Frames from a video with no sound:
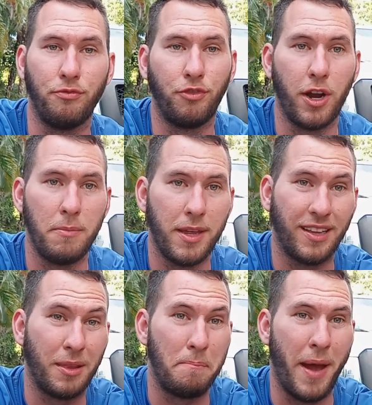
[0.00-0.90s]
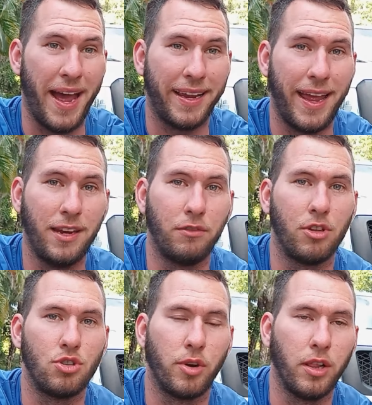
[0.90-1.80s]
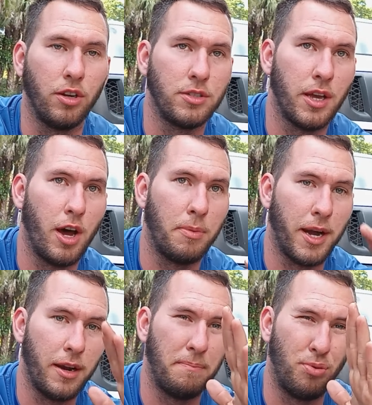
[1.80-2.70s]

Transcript: framing at the back end of the trailer to help kind of